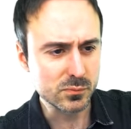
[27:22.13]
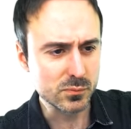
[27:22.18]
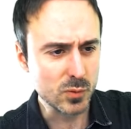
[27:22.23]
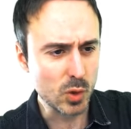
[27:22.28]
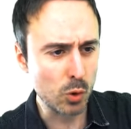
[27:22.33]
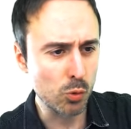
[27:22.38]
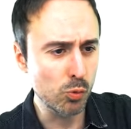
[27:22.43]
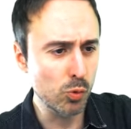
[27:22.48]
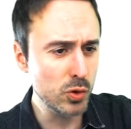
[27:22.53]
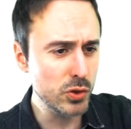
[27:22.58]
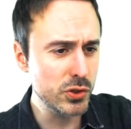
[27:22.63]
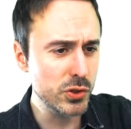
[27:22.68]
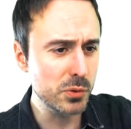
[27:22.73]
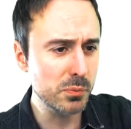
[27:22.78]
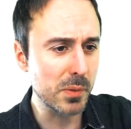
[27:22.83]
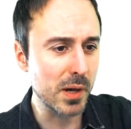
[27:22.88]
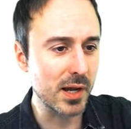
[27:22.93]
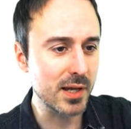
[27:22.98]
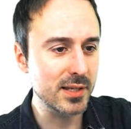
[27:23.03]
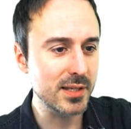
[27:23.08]
would you
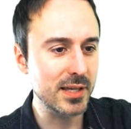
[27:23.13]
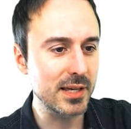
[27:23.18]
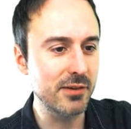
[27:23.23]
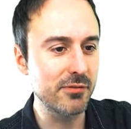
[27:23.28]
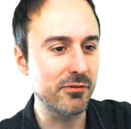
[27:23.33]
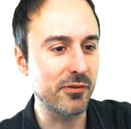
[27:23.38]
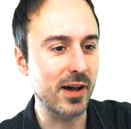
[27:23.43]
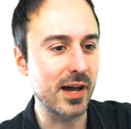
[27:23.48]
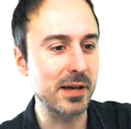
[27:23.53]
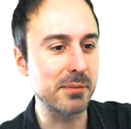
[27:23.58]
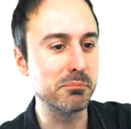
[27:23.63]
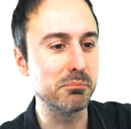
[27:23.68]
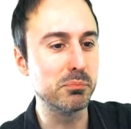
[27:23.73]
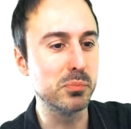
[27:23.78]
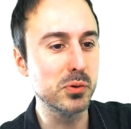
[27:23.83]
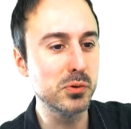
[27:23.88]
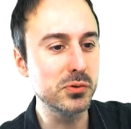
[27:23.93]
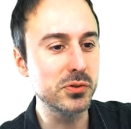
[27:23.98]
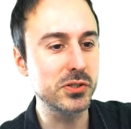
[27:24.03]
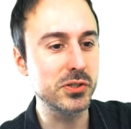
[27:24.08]
mind if I
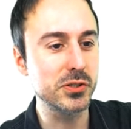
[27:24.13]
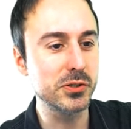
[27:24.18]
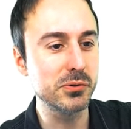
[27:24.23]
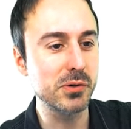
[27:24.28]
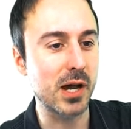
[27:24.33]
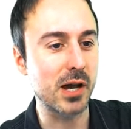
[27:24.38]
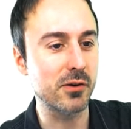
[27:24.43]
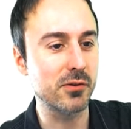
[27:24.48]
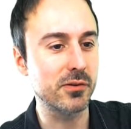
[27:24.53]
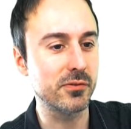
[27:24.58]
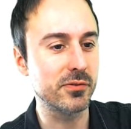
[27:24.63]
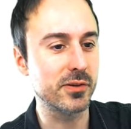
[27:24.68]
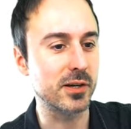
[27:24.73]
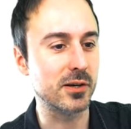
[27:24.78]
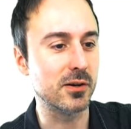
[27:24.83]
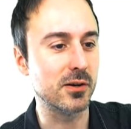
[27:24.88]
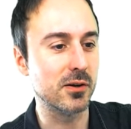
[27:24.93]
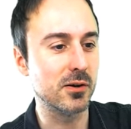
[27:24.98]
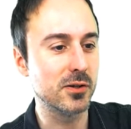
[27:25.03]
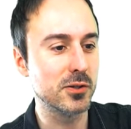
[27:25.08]
boot you out of
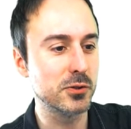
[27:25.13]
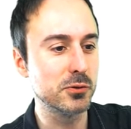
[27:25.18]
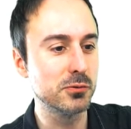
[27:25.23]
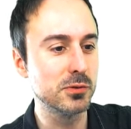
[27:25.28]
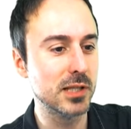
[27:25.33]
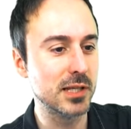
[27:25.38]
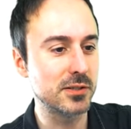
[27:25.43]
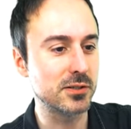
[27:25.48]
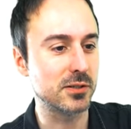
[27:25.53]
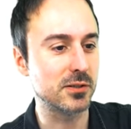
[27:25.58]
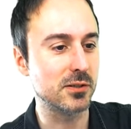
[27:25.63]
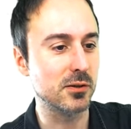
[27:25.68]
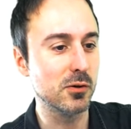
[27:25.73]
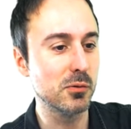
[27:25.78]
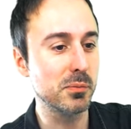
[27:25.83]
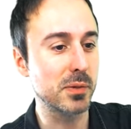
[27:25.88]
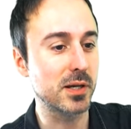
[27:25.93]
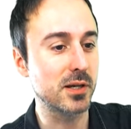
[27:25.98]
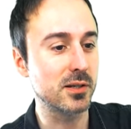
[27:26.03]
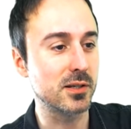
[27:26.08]
here, you little? Oh
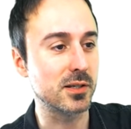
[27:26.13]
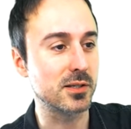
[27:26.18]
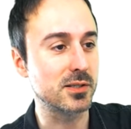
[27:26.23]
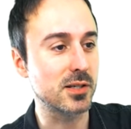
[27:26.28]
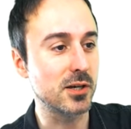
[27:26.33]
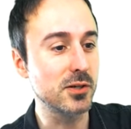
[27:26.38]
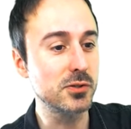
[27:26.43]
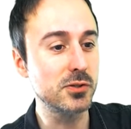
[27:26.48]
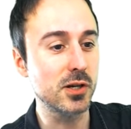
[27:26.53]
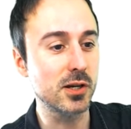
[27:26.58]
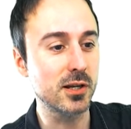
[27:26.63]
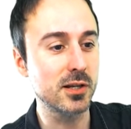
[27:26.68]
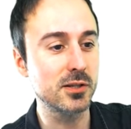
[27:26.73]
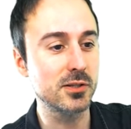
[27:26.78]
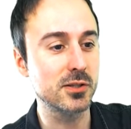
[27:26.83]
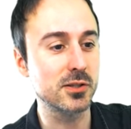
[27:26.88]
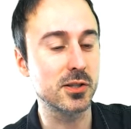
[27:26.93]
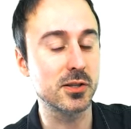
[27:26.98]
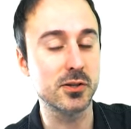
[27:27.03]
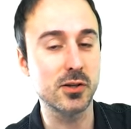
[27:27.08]
my goodness, are you talking
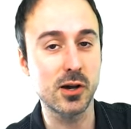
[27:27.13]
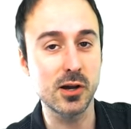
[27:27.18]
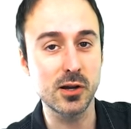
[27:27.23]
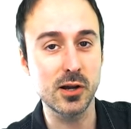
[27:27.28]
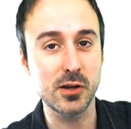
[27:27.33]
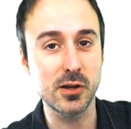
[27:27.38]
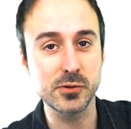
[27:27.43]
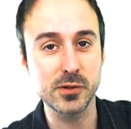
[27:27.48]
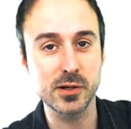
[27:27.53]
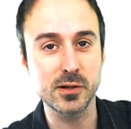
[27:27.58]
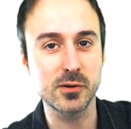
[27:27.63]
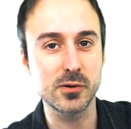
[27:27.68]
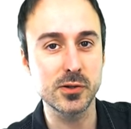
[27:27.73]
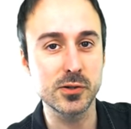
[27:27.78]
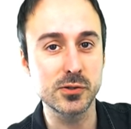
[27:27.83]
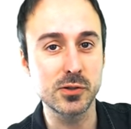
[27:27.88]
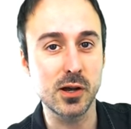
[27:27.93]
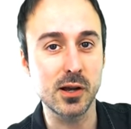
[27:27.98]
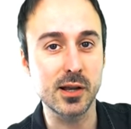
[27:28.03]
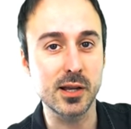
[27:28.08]
to the dog, Rodrigo, or are you
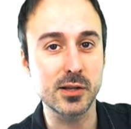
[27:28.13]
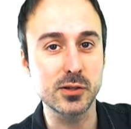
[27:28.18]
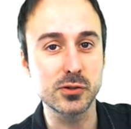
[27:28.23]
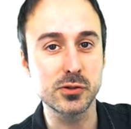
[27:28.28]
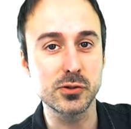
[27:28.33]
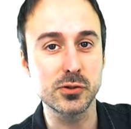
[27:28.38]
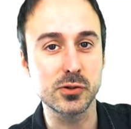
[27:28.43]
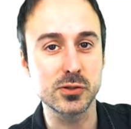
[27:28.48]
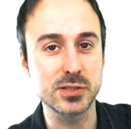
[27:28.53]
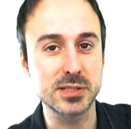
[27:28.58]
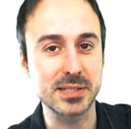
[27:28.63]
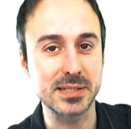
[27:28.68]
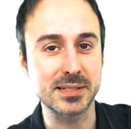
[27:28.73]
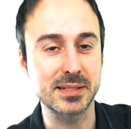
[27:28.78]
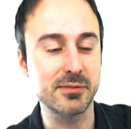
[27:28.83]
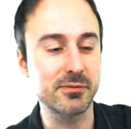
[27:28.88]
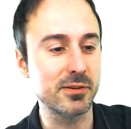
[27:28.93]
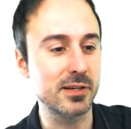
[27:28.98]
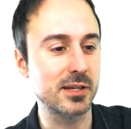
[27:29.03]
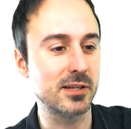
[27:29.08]
talking to your
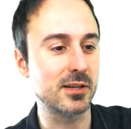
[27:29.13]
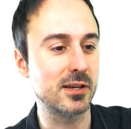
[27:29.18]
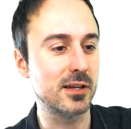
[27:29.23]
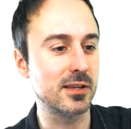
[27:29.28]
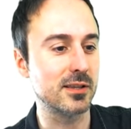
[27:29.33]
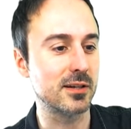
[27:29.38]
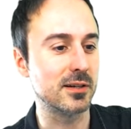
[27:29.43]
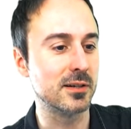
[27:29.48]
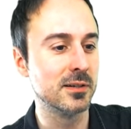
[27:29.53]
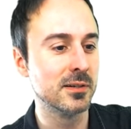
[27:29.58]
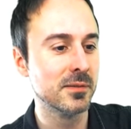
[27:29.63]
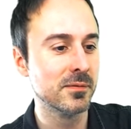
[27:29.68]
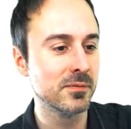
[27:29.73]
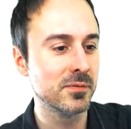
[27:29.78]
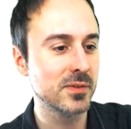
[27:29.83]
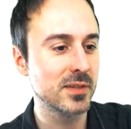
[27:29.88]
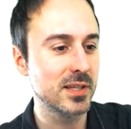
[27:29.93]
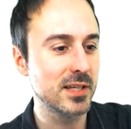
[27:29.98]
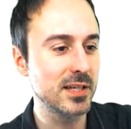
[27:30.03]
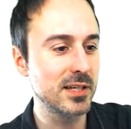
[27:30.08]
significant other?
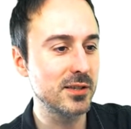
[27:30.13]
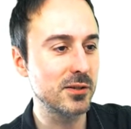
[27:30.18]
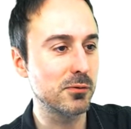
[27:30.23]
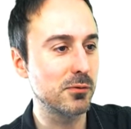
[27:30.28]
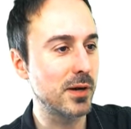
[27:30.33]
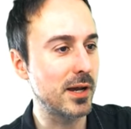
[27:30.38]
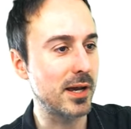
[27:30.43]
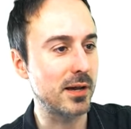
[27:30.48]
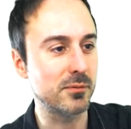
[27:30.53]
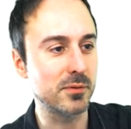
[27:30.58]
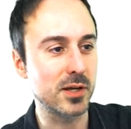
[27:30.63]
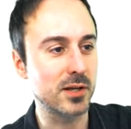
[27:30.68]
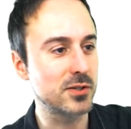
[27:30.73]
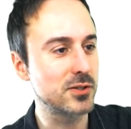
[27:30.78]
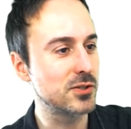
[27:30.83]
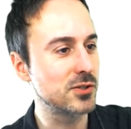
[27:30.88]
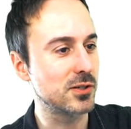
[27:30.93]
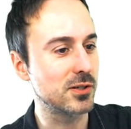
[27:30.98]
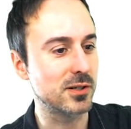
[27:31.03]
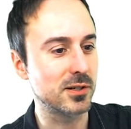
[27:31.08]
Either way, I'm not
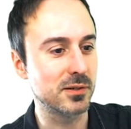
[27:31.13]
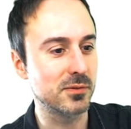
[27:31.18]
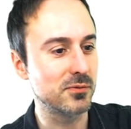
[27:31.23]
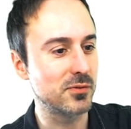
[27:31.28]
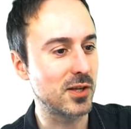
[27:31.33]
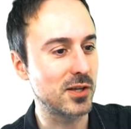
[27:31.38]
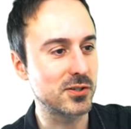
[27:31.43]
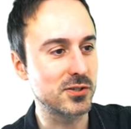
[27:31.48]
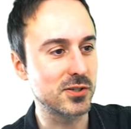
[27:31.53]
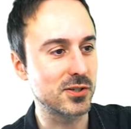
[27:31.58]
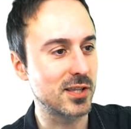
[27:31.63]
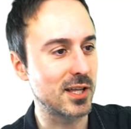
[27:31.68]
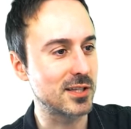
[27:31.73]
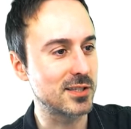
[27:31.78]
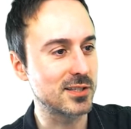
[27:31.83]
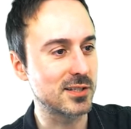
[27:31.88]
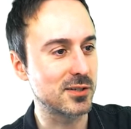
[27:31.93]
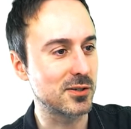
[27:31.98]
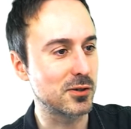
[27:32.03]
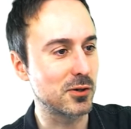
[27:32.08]
sure. I'm not sure
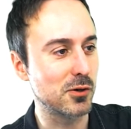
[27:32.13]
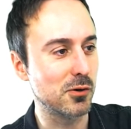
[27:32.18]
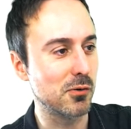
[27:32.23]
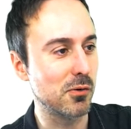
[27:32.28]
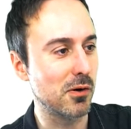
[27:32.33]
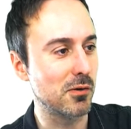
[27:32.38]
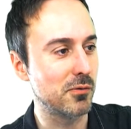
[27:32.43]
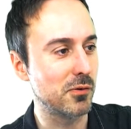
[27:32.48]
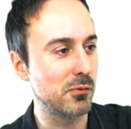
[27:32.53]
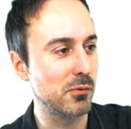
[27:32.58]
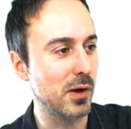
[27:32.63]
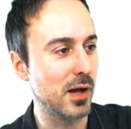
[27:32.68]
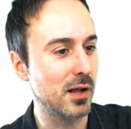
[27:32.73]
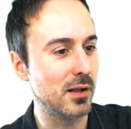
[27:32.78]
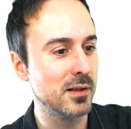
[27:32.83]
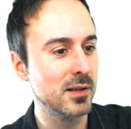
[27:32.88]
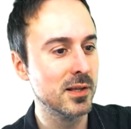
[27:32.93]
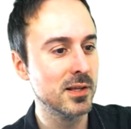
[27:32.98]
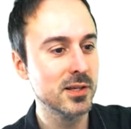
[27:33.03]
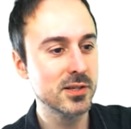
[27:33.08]
that's going to go over well.
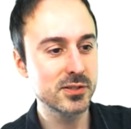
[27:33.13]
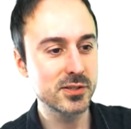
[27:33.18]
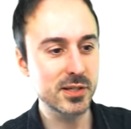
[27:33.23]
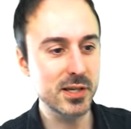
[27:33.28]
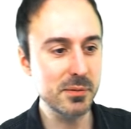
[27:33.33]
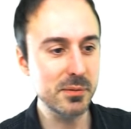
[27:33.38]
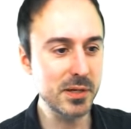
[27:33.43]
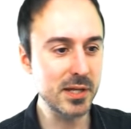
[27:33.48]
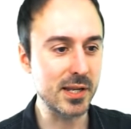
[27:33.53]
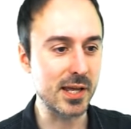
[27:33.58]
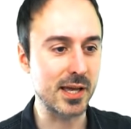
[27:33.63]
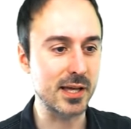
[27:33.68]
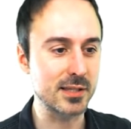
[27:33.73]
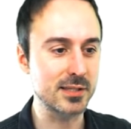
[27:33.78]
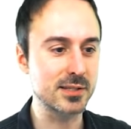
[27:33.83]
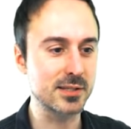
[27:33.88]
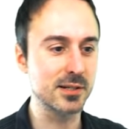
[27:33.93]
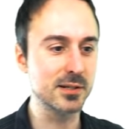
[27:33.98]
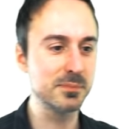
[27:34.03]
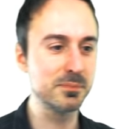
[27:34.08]
So give me an
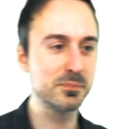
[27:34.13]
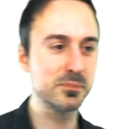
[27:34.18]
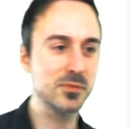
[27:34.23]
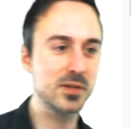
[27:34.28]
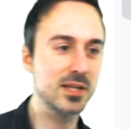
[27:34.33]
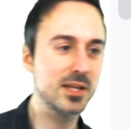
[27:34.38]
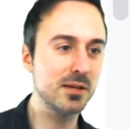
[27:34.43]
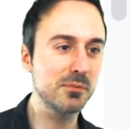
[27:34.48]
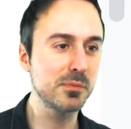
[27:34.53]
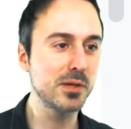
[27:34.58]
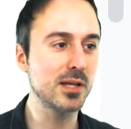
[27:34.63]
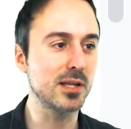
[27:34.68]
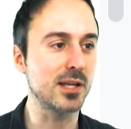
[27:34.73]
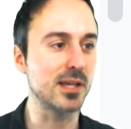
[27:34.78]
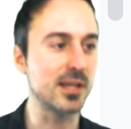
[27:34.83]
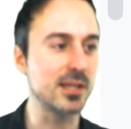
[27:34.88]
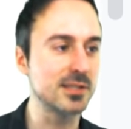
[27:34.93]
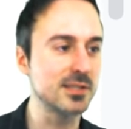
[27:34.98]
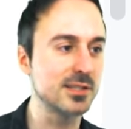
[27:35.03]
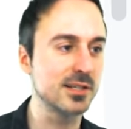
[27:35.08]
answer. Give me an
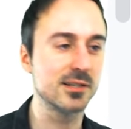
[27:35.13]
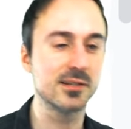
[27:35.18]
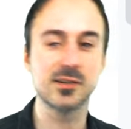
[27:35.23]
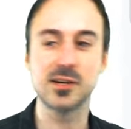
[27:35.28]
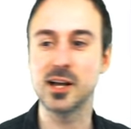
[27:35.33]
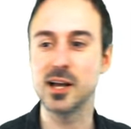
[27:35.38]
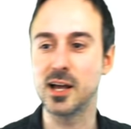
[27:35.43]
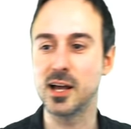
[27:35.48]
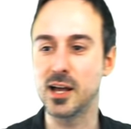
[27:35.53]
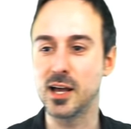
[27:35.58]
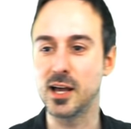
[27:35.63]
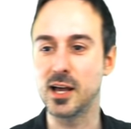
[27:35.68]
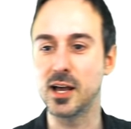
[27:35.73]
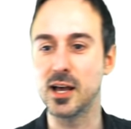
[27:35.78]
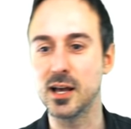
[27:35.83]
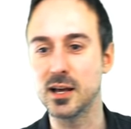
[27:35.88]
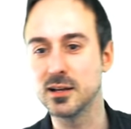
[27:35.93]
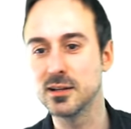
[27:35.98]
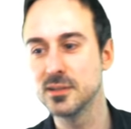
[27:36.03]
answer. Uh,